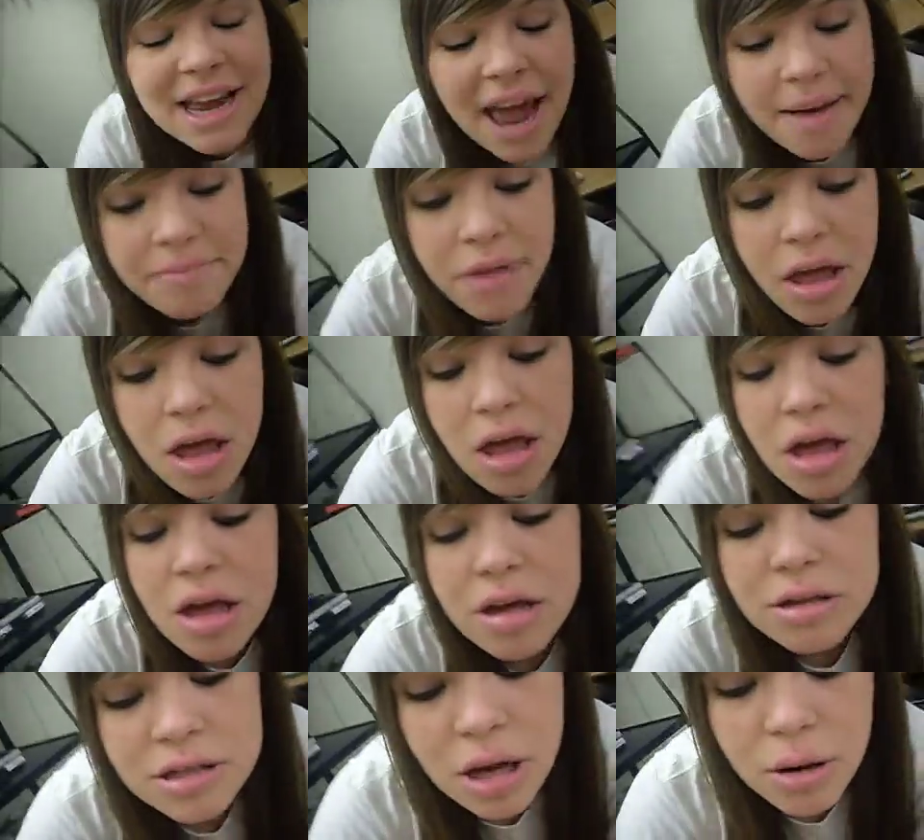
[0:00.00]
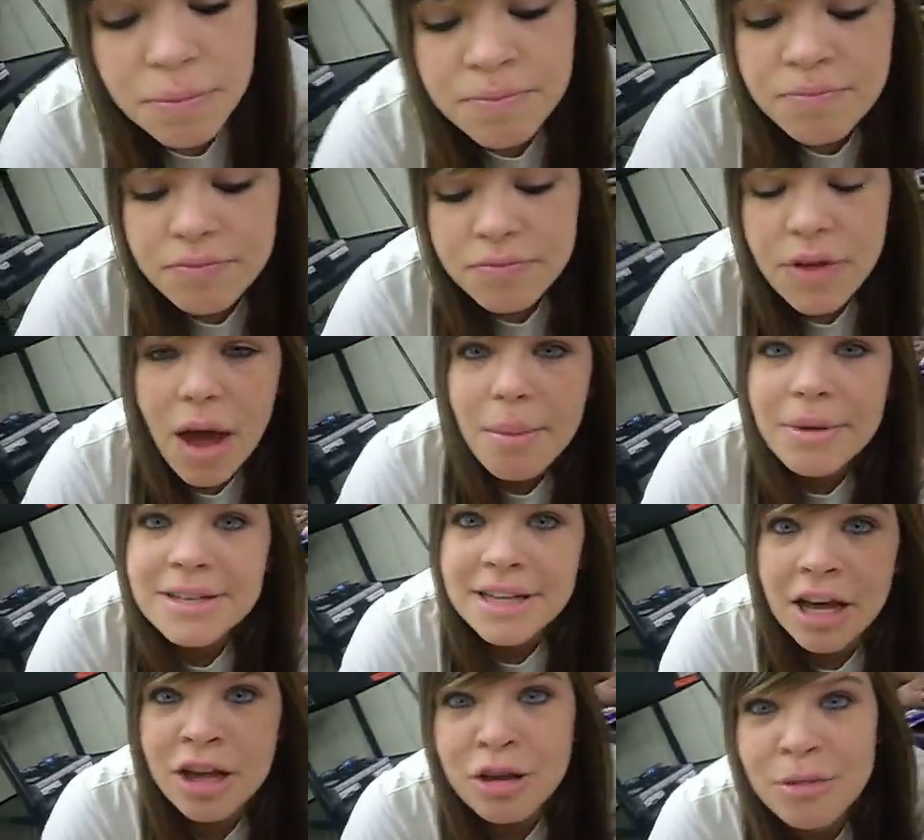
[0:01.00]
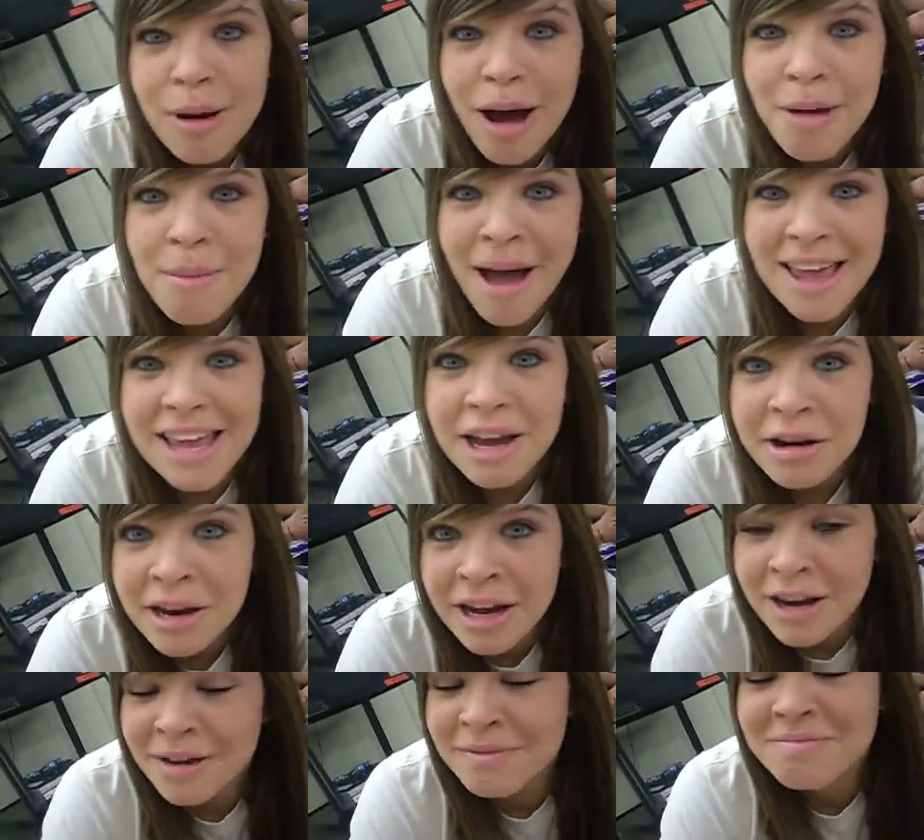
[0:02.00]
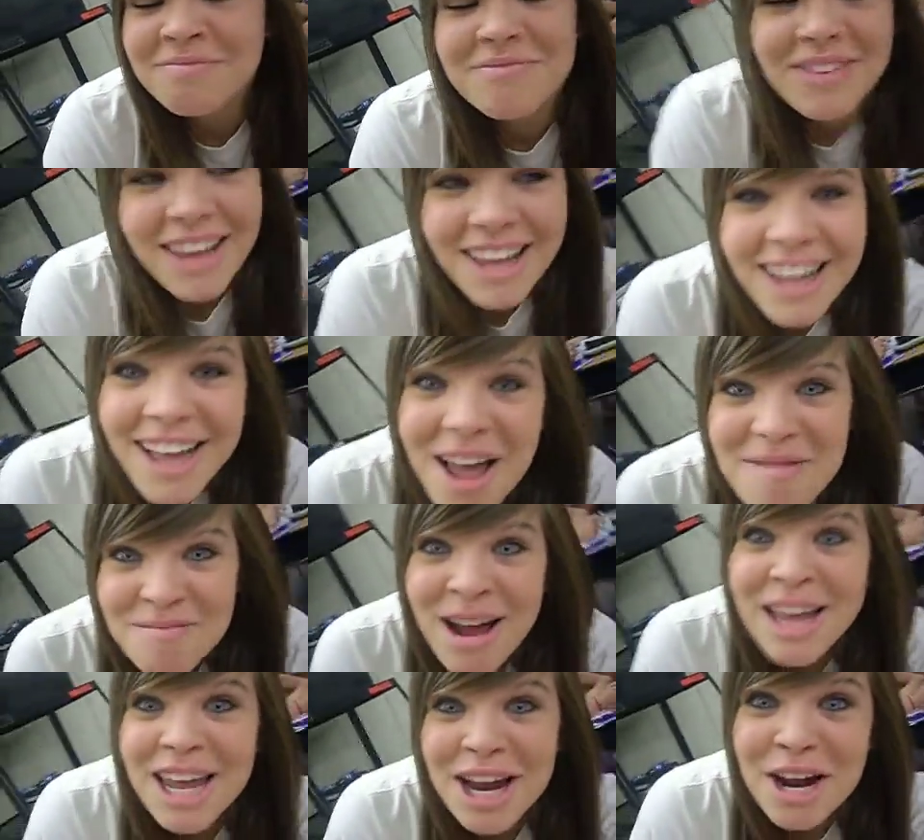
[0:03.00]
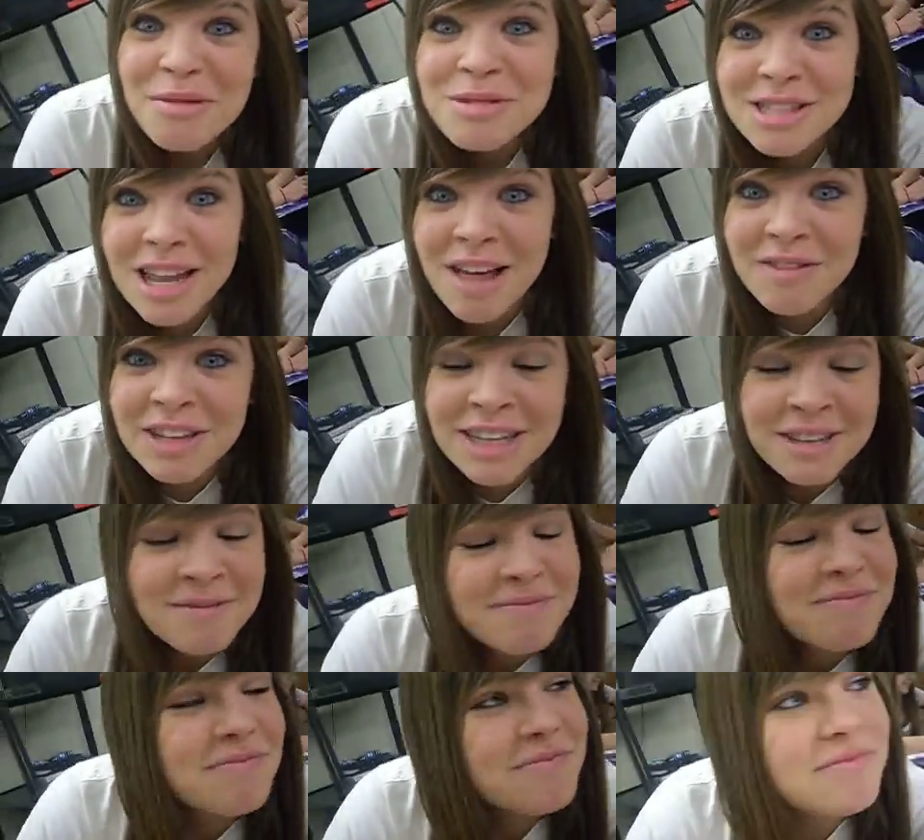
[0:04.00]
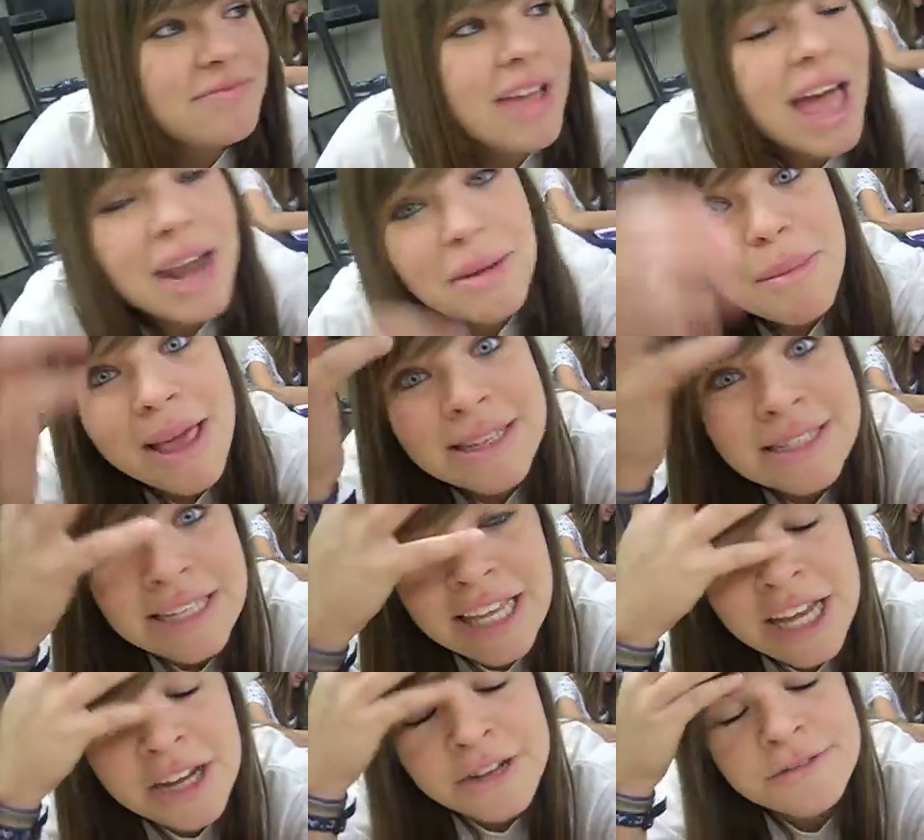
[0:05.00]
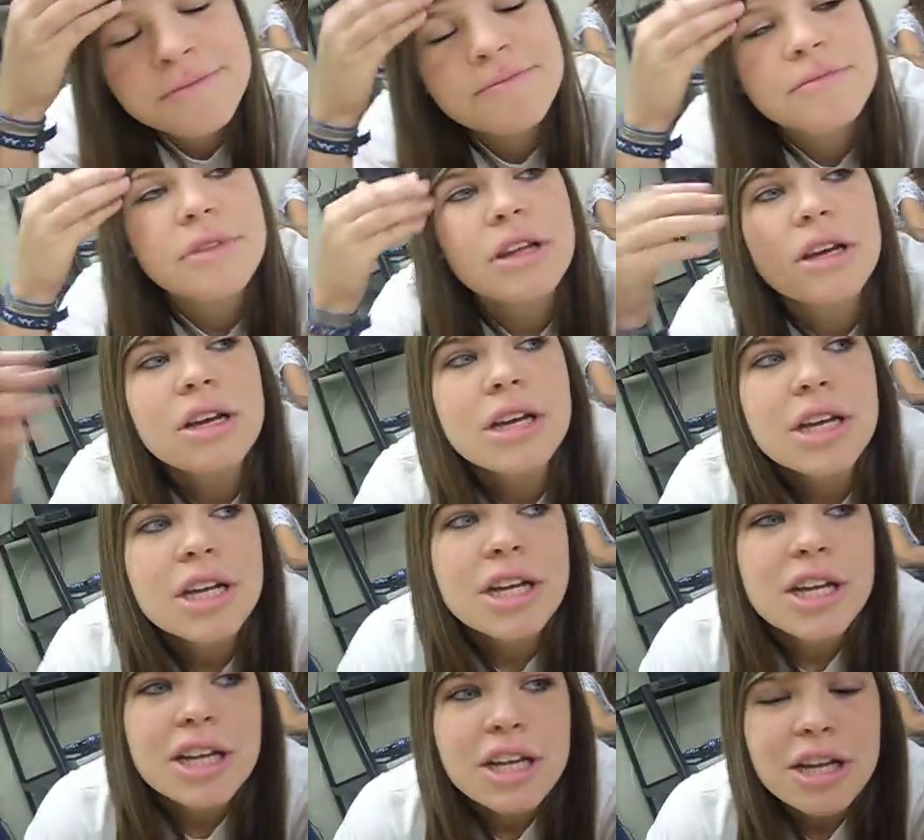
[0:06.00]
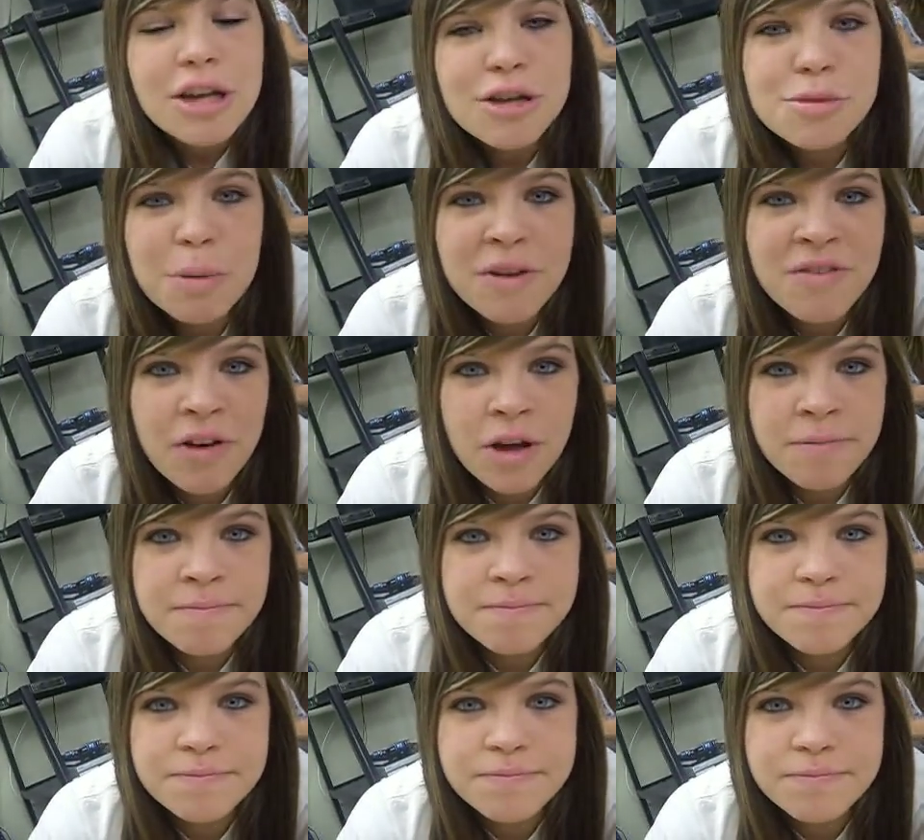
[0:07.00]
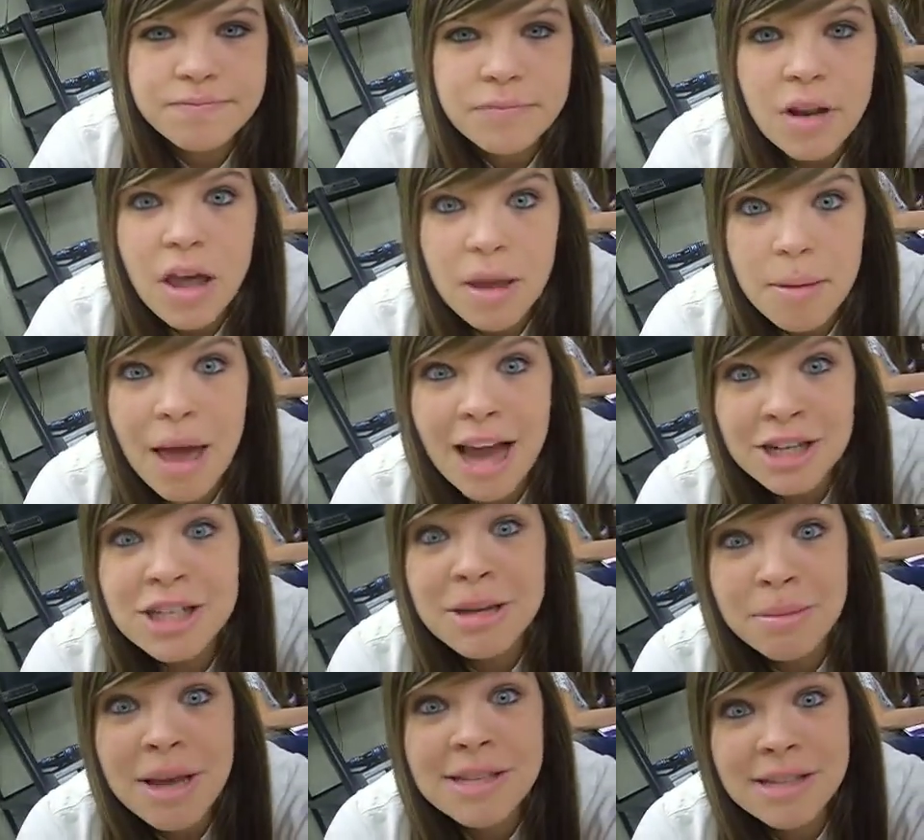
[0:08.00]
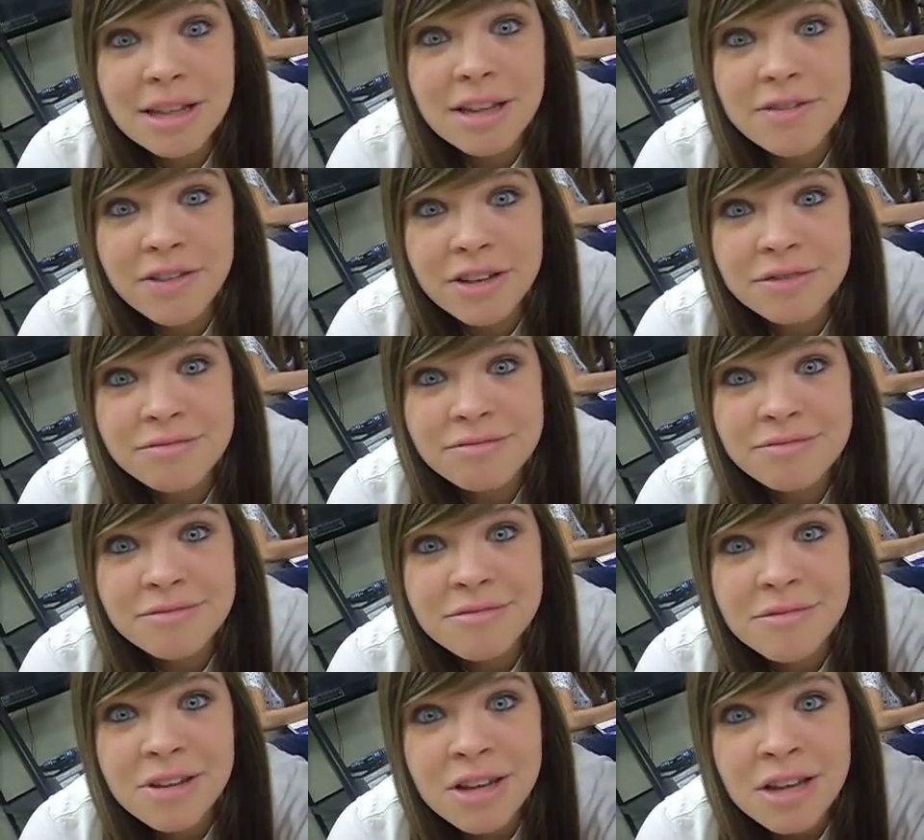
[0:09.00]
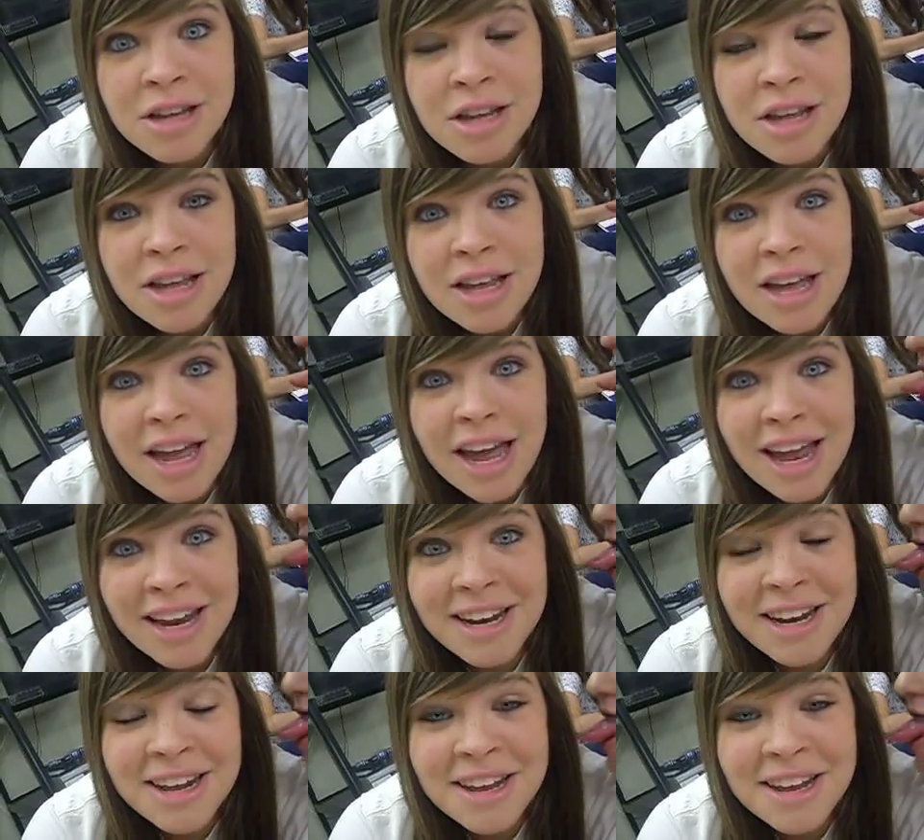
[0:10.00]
yeah. So I'm gonna tell you about my year here. My year here was lovely. I had an amazing year. It was pretty fun. Actually, amazingly fun. And